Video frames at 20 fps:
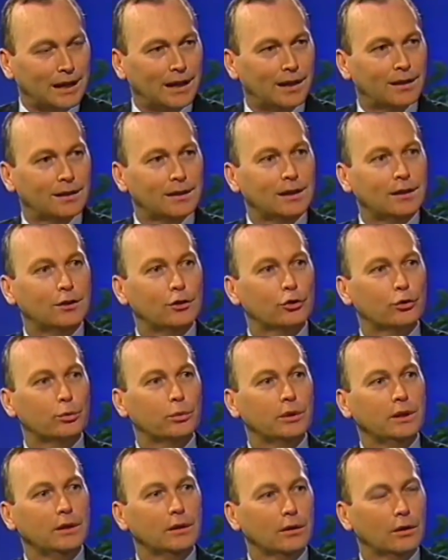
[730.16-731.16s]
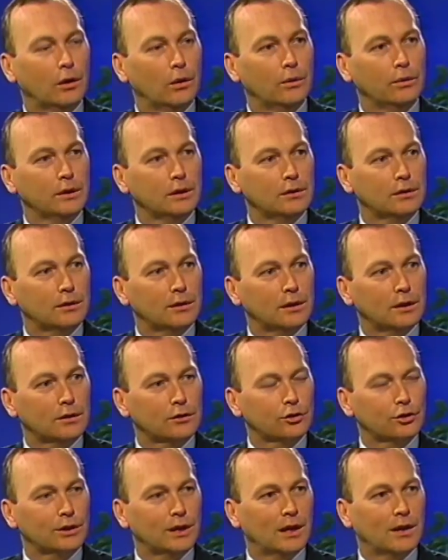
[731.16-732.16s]
And it is real only to the
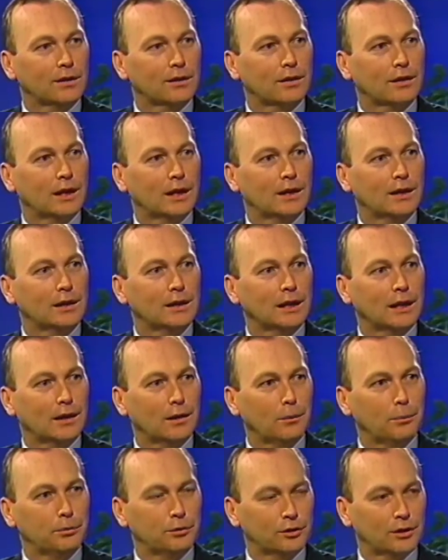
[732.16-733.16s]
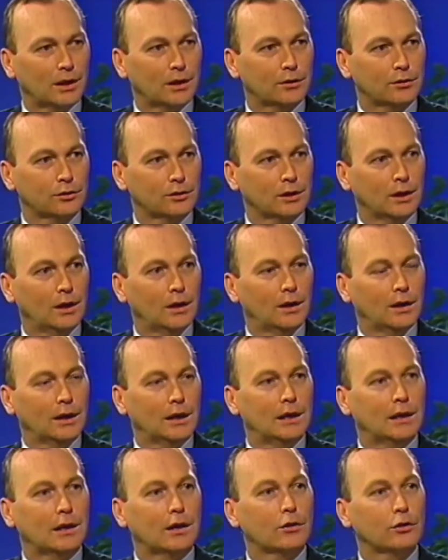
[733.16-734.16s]
extent that it helps us
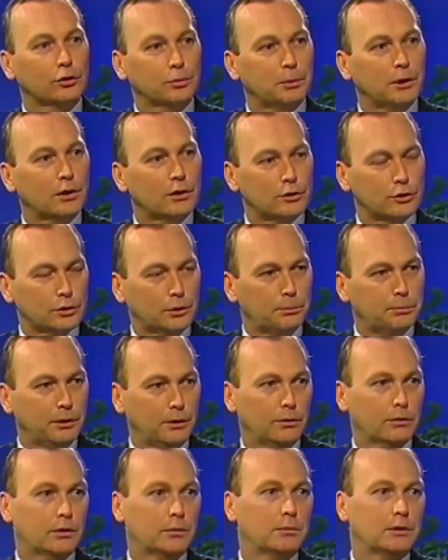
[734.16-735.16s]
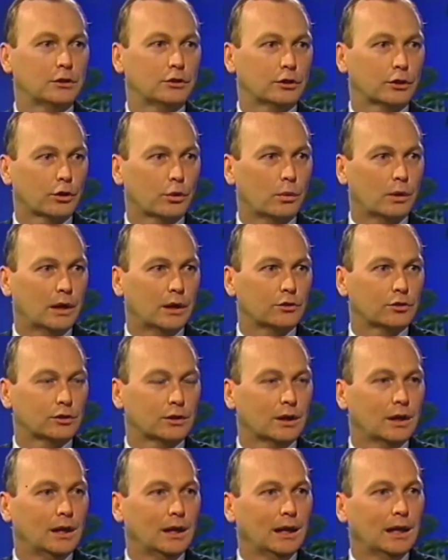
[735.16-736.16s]
in our spiritual pilgrimage and quest.
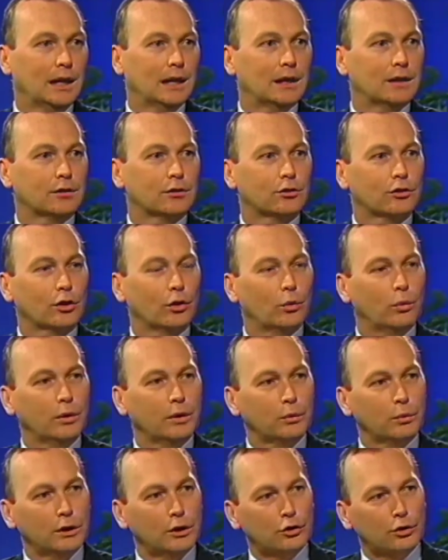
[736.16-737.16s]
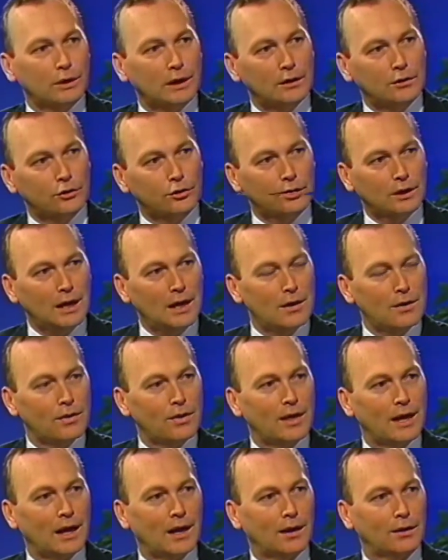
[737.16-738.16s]
And so when we transcend
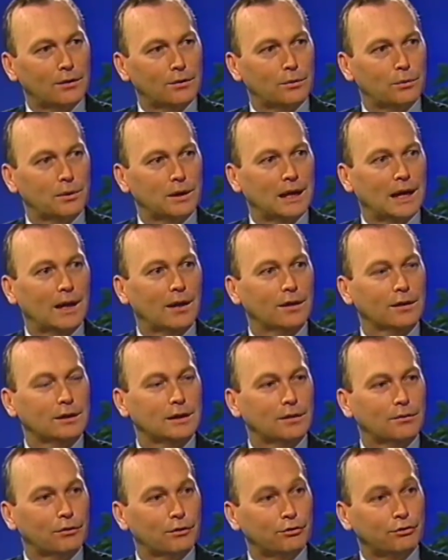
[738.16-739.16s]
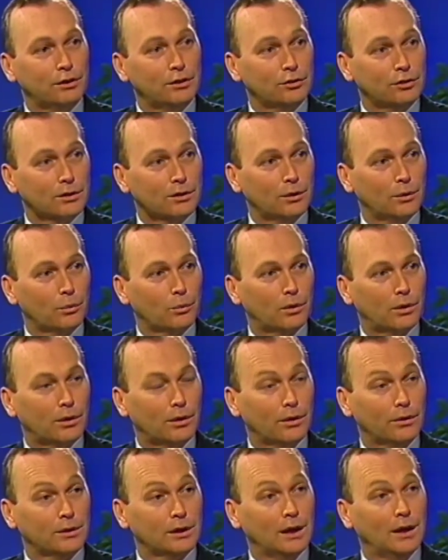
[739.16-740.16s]
that reality of the physical
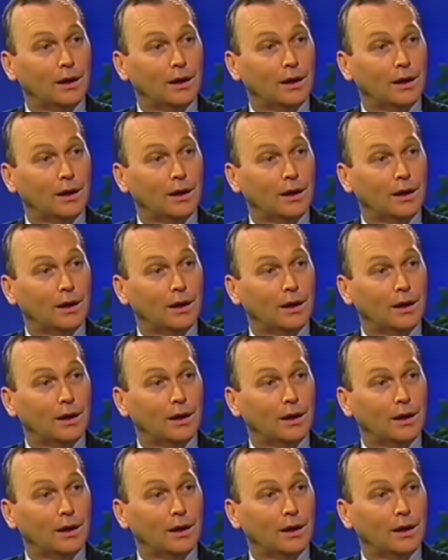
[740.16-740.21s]
world,